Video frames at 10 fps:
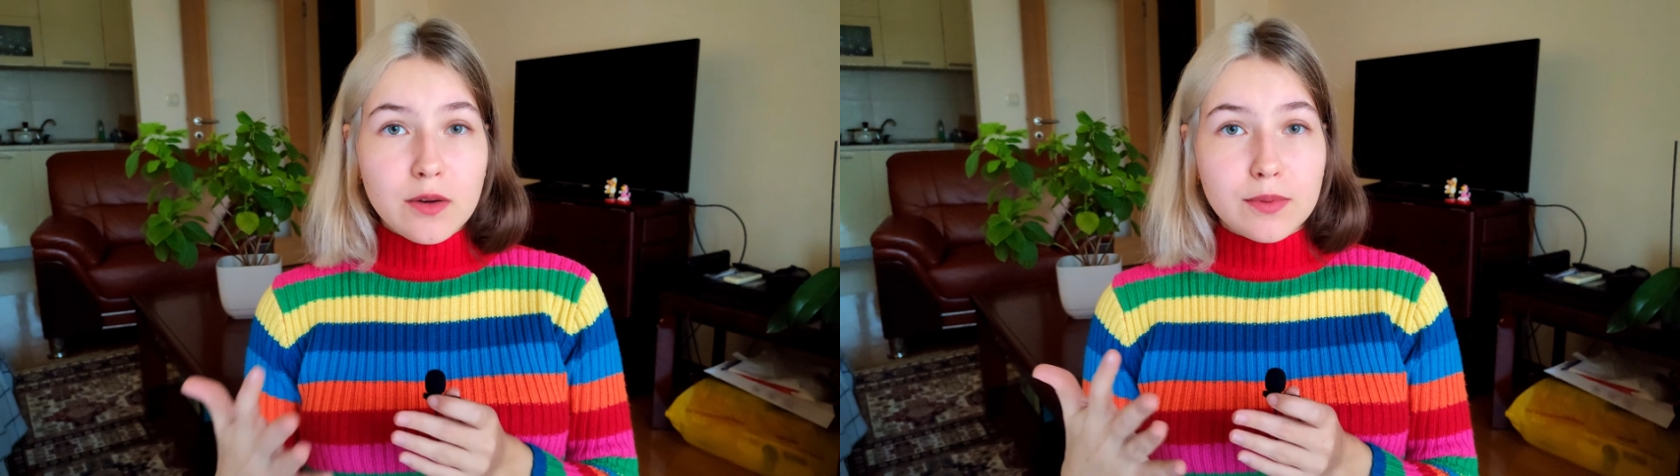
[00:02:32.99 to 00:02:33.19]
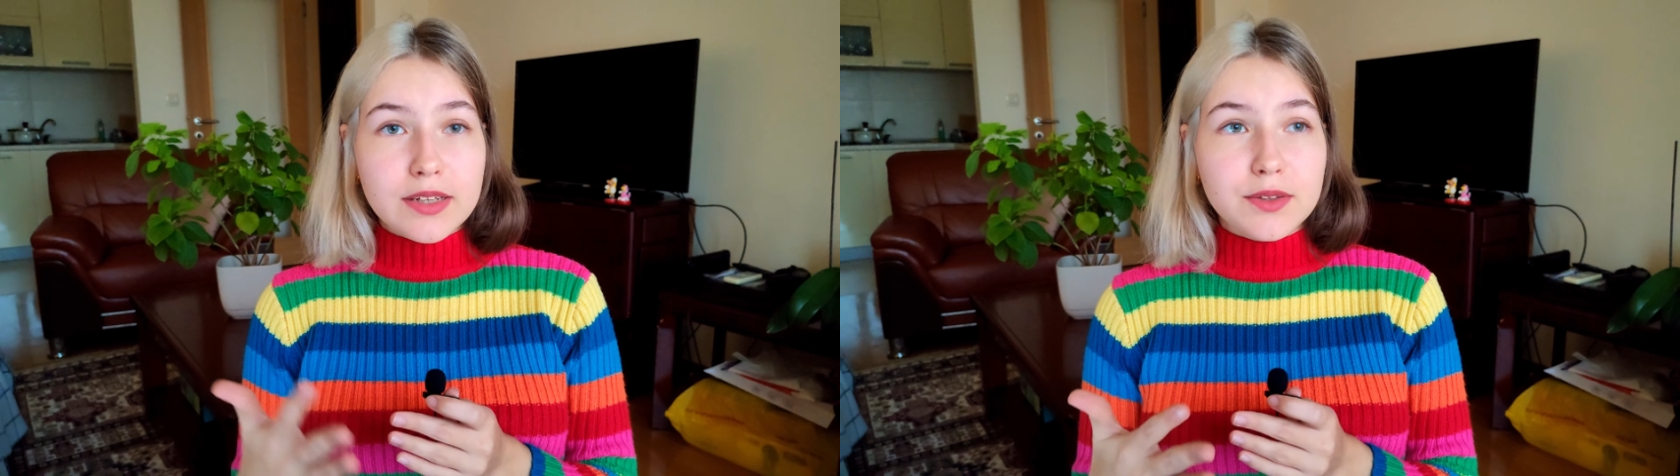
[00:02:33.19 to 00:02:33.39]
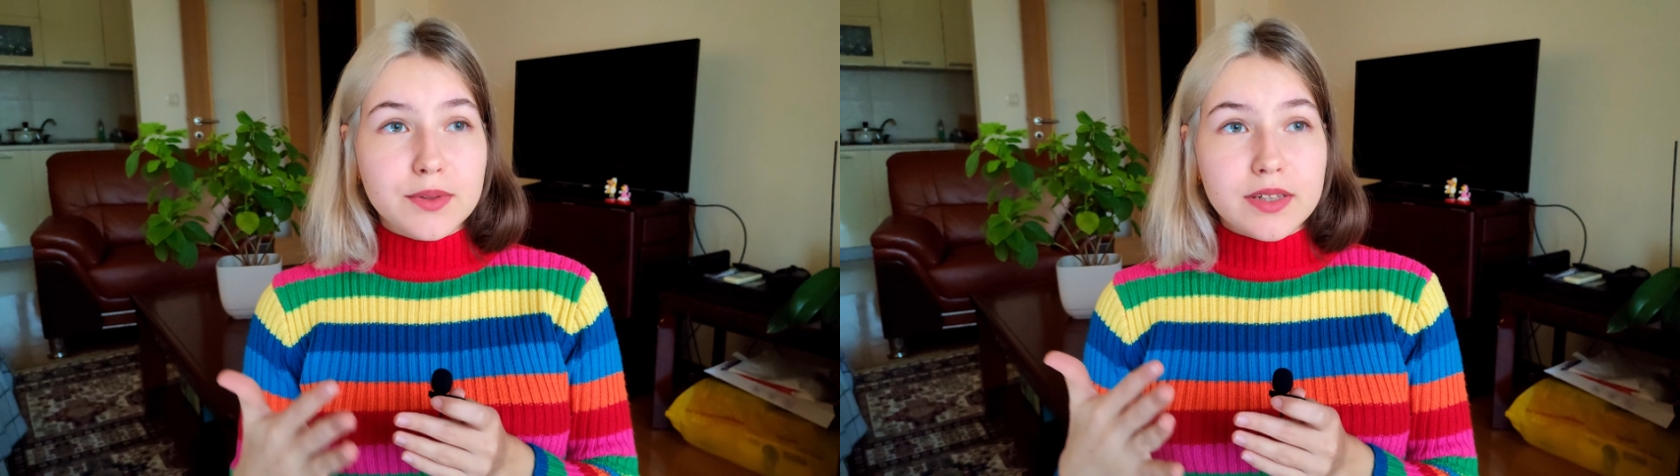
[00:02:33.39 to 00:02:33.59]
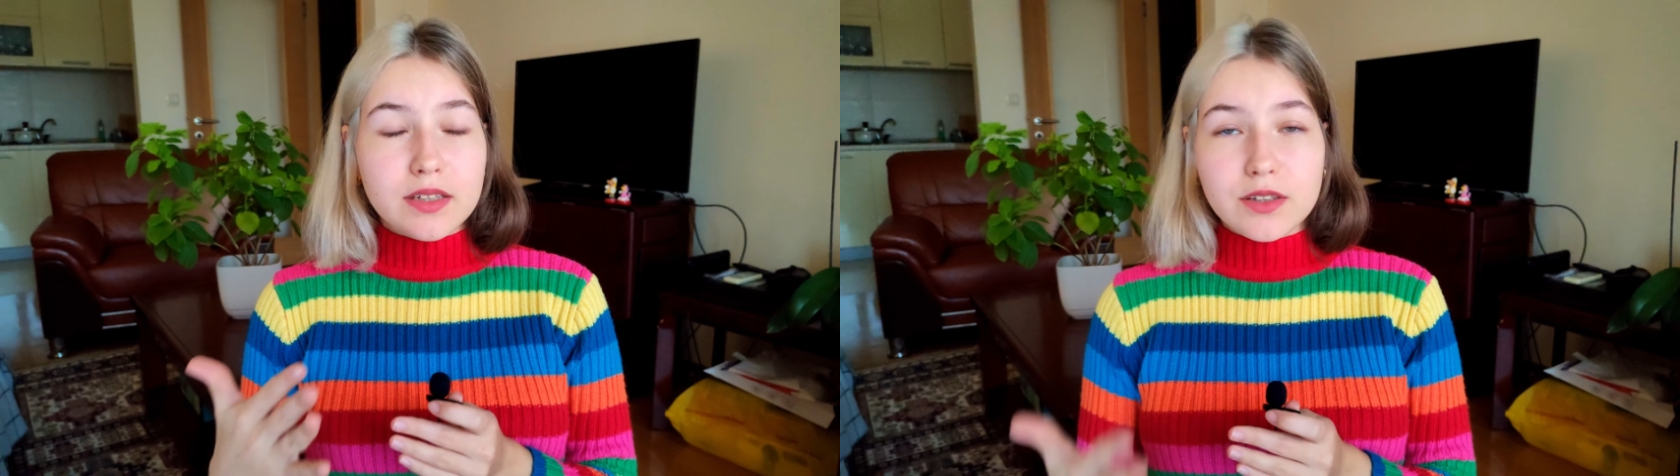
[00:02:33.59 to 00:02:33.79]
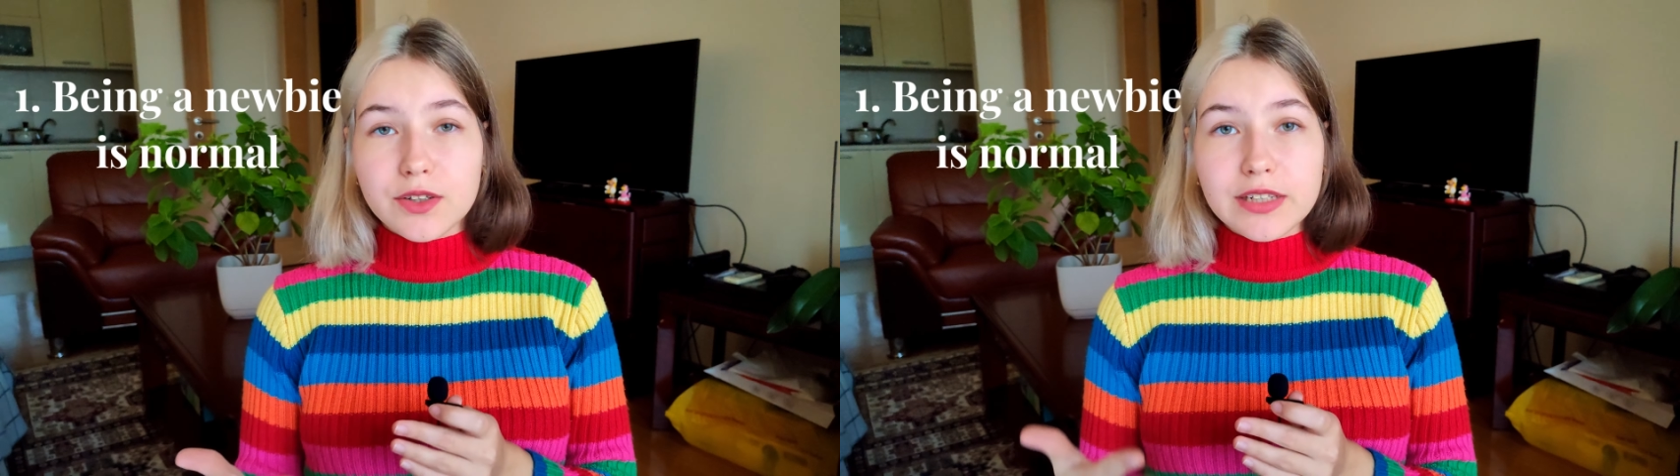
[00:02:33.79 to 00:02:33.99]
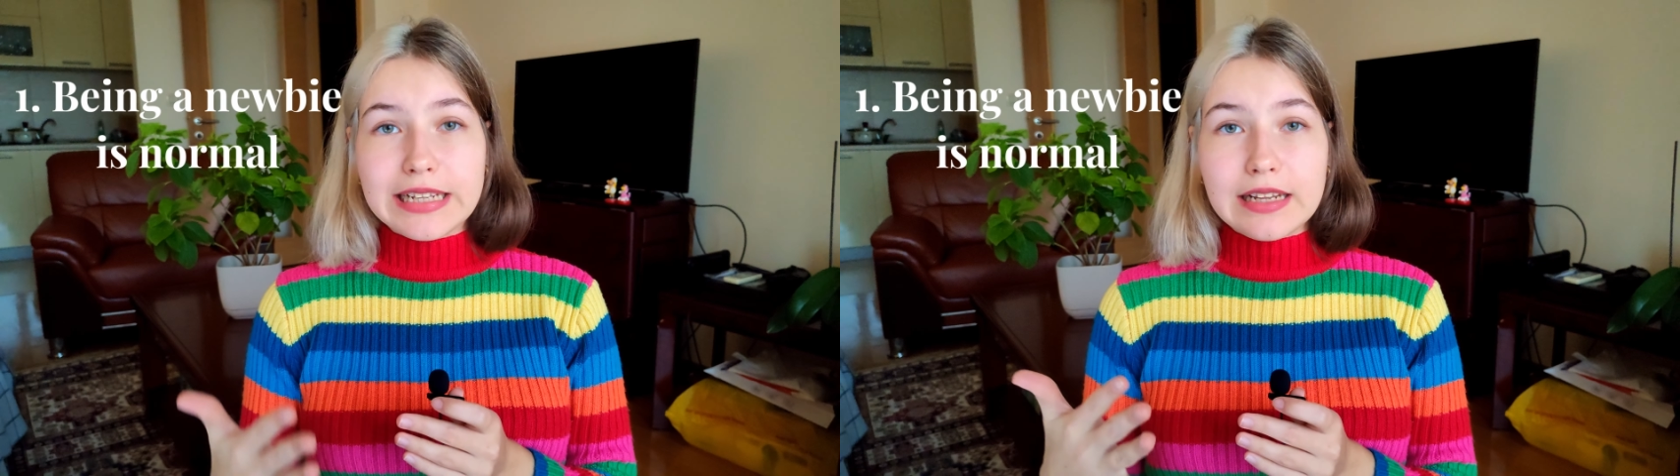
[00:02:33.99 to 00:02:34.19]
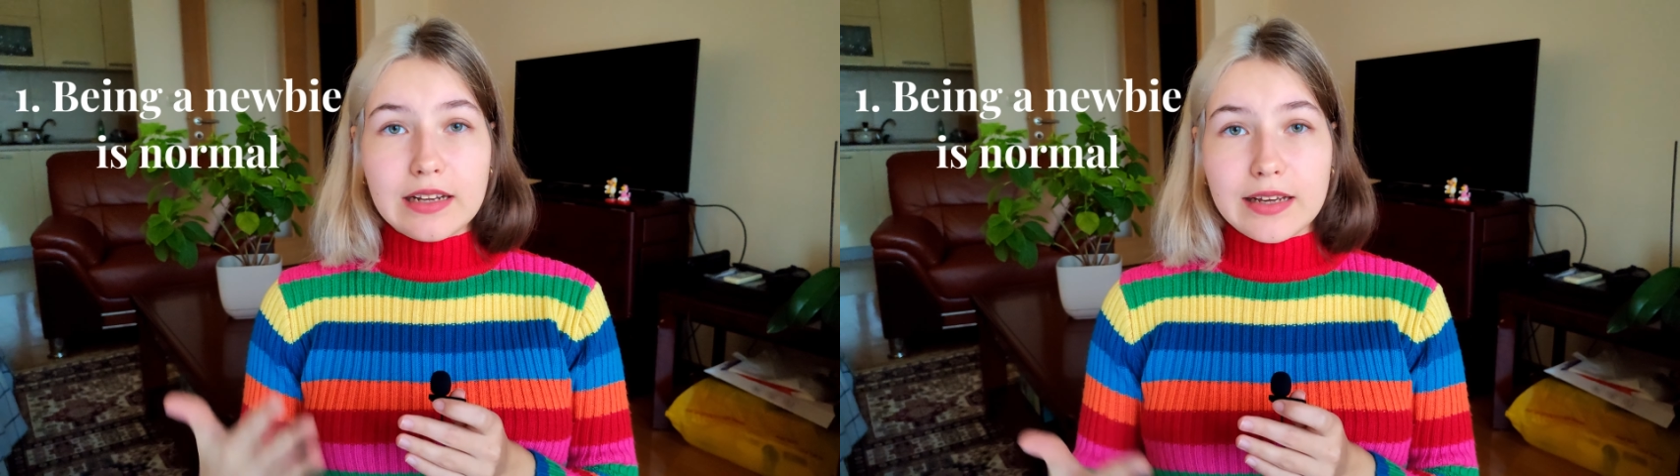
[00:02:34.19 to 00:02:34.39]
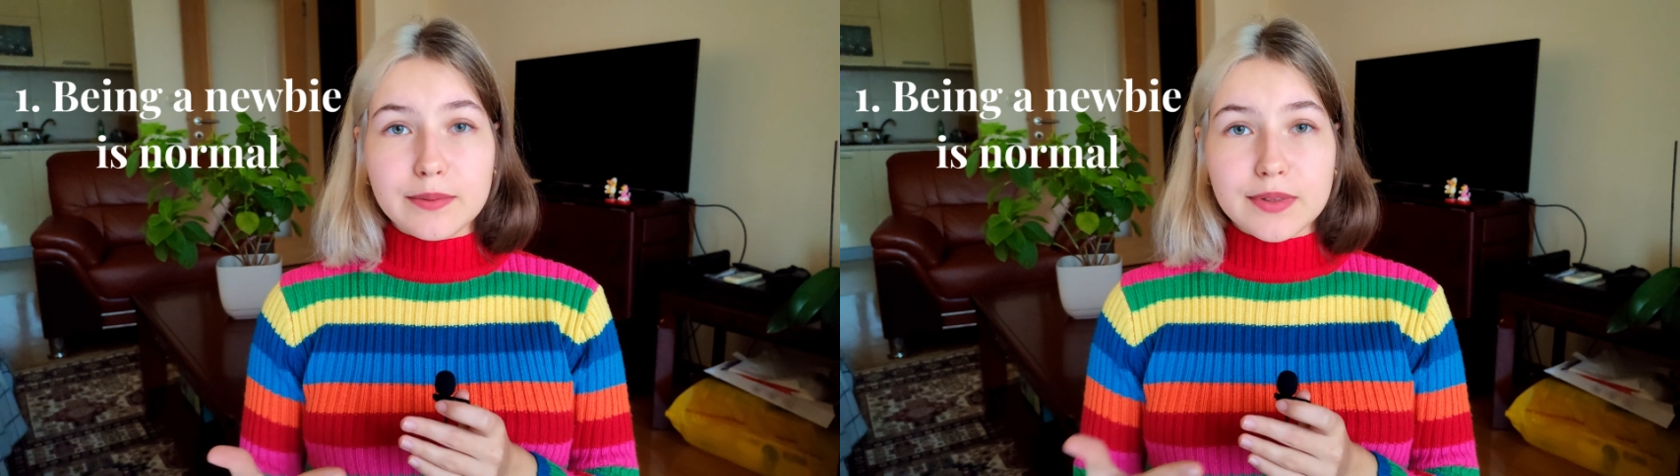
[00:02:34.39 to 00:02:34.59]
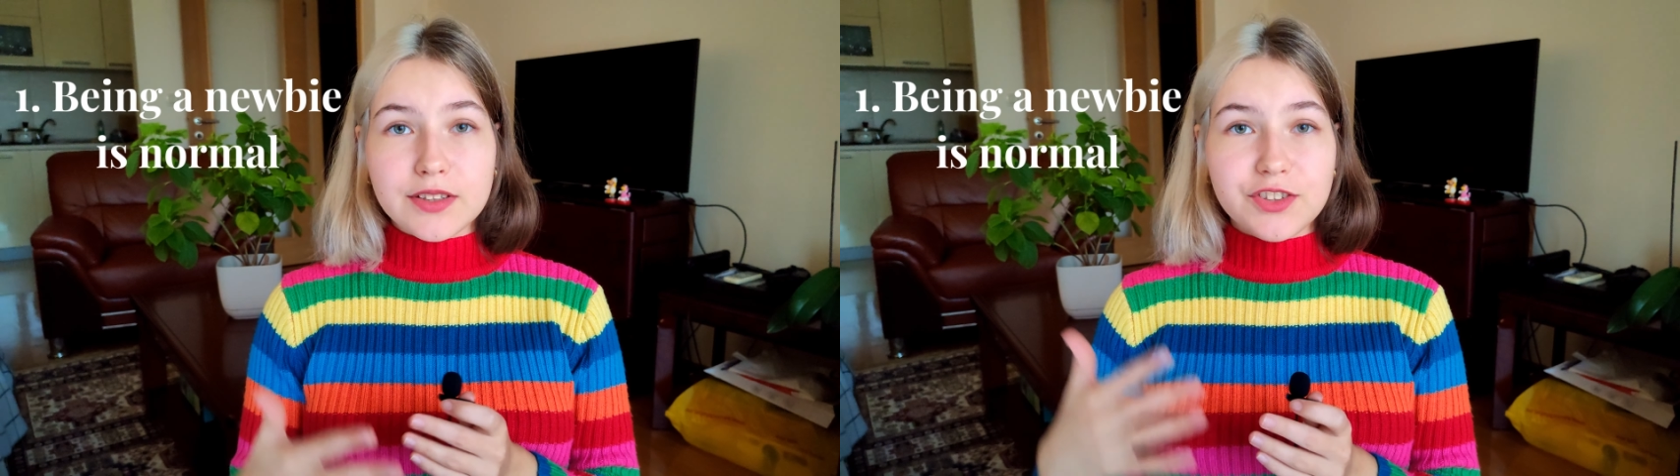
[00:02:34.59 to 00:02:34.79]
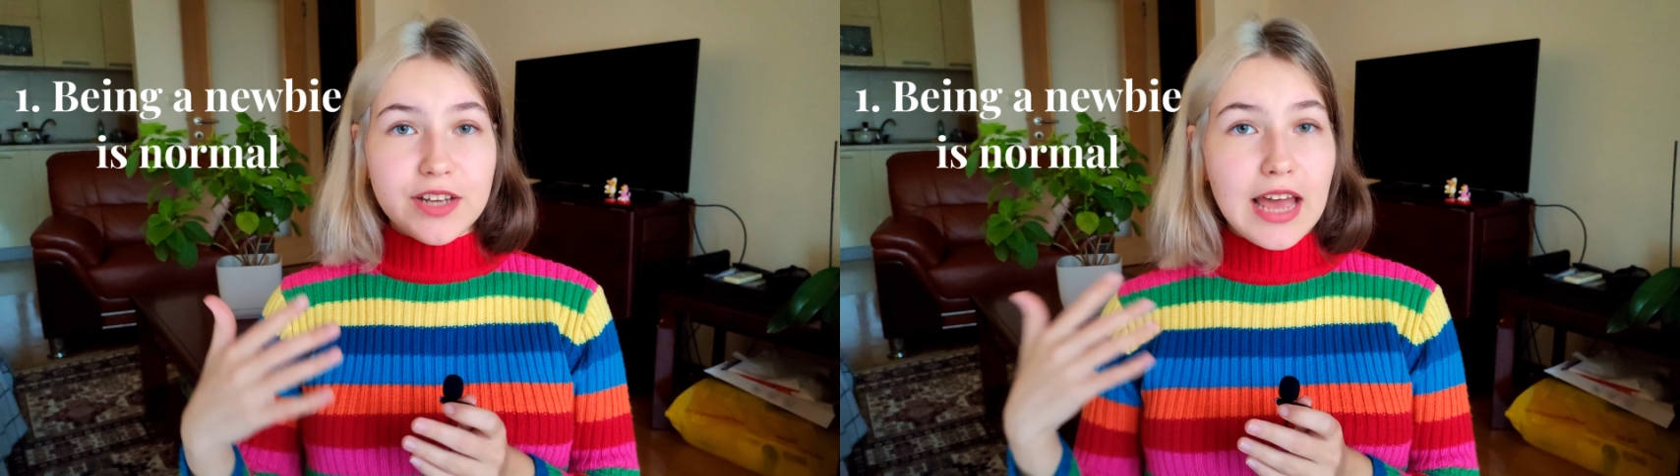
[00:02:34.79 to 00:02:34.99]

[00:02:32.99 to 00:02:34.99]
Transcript: When you are learning a language,